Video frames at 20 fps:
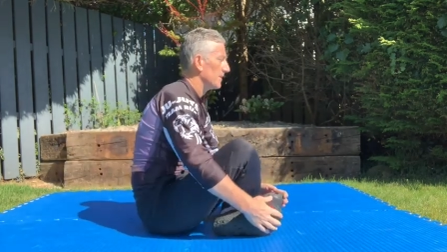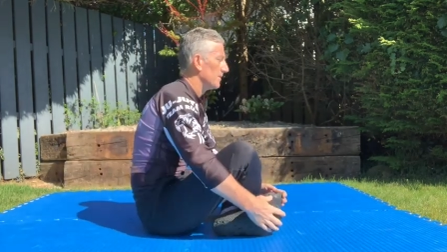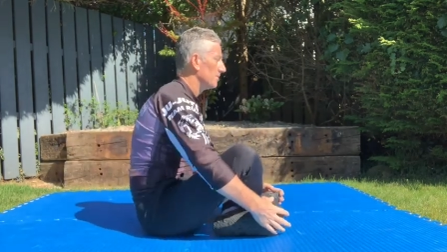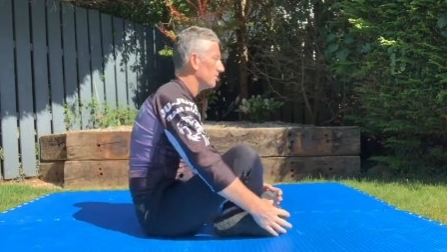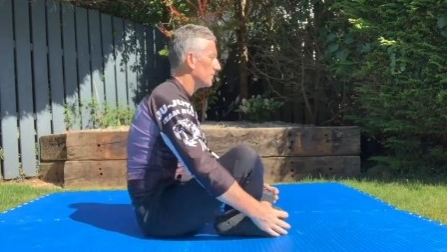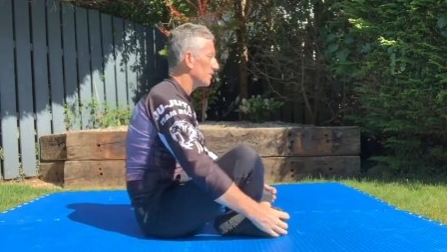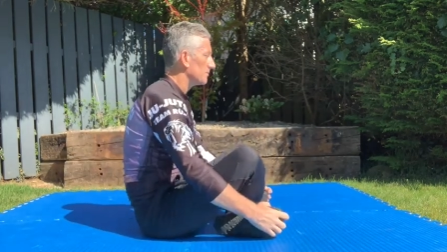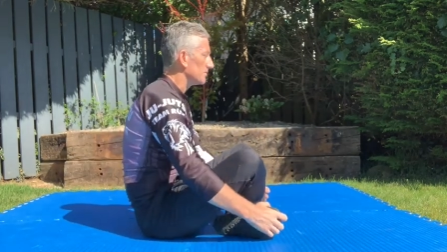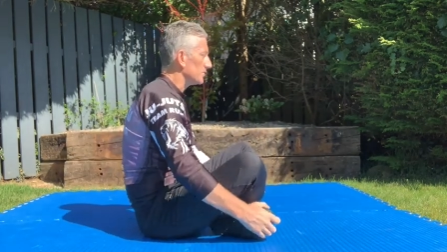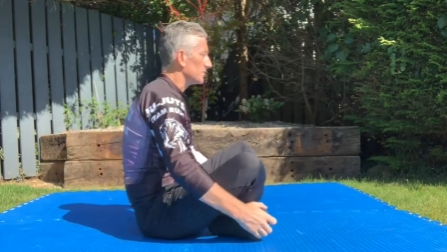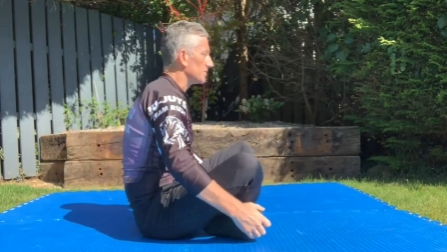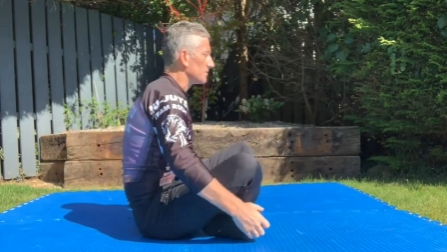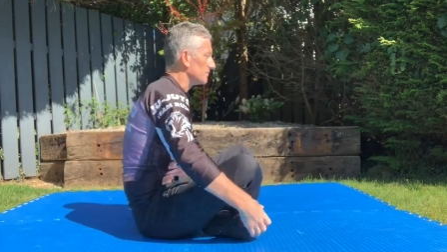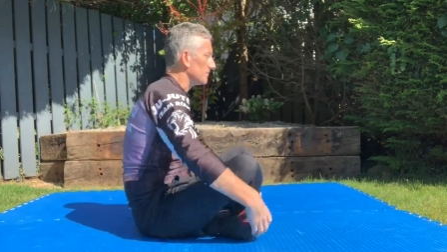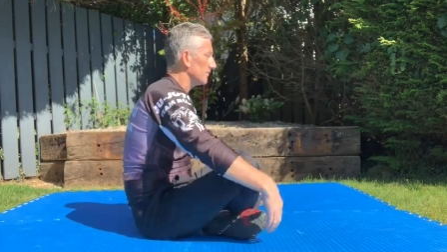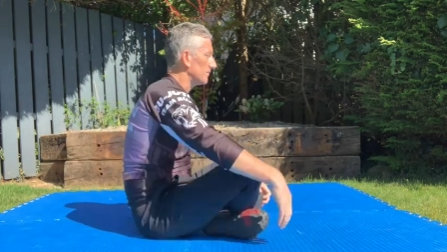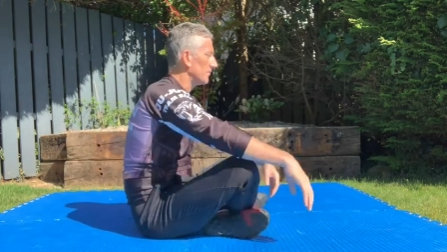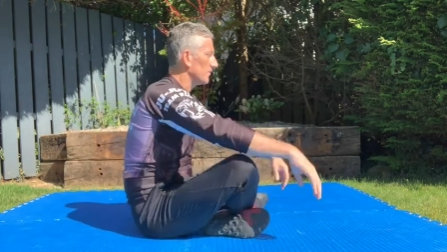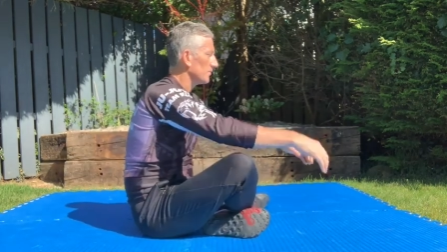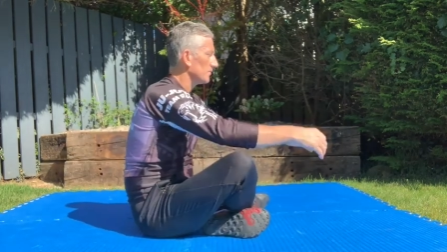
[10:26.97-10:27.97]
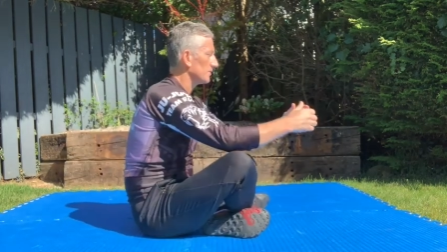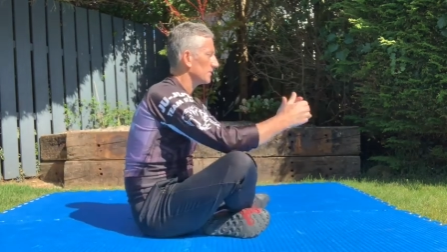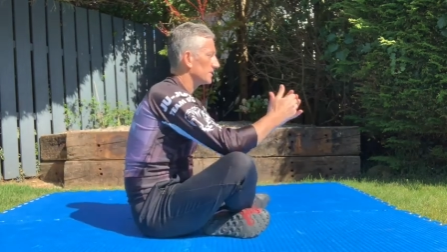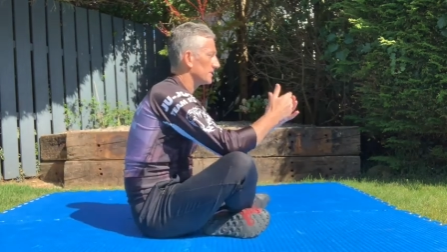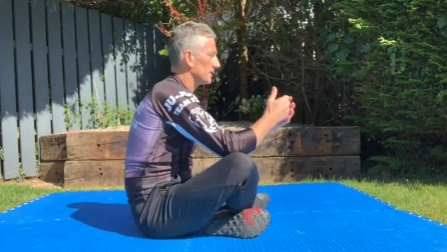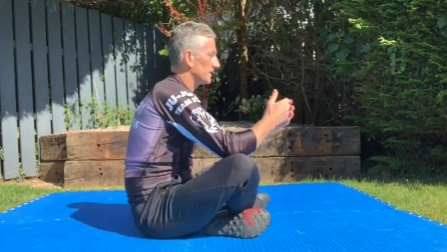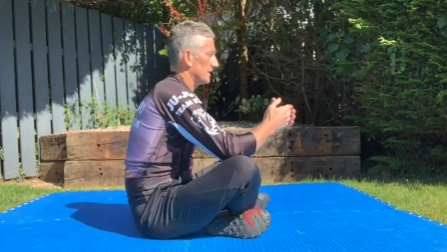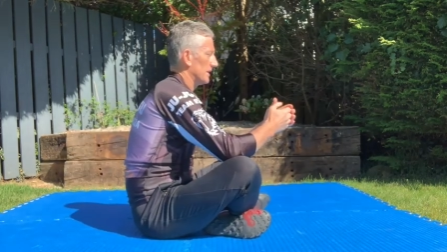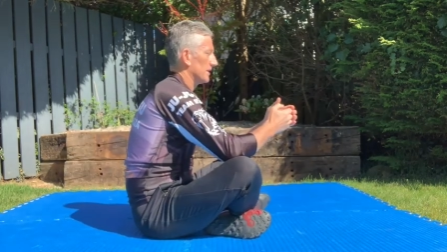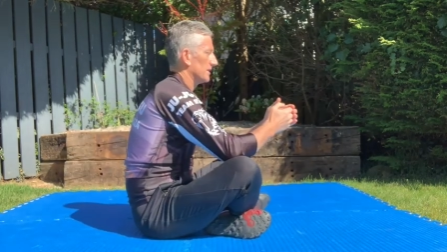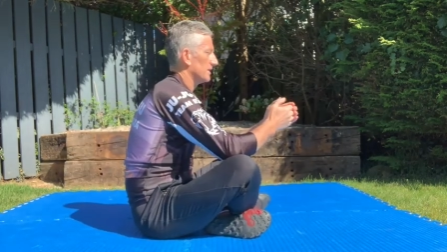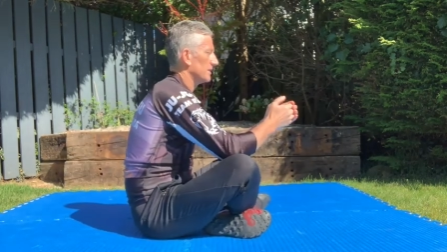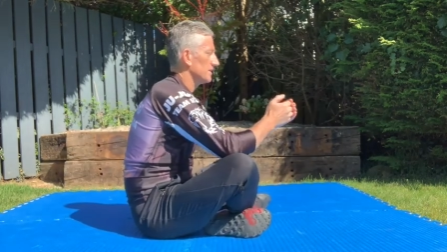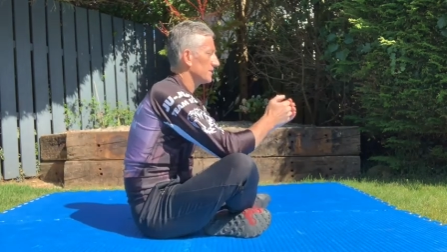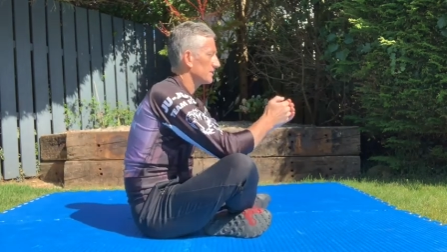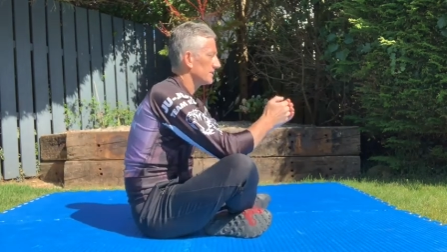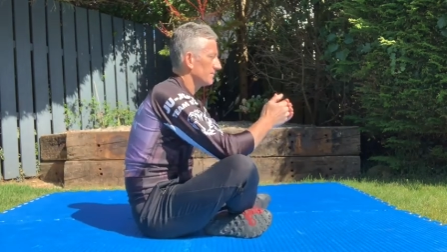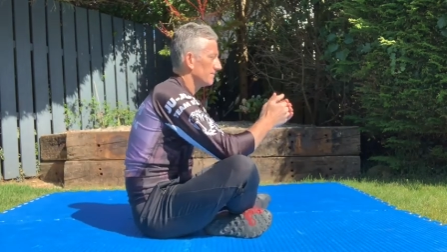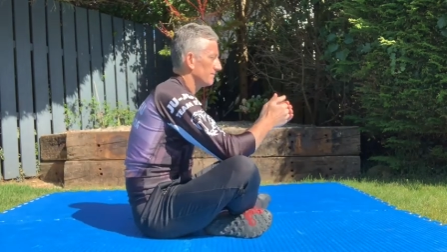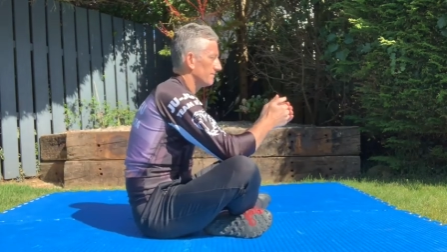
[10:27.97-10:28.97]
when I'm using the phone sitting like this.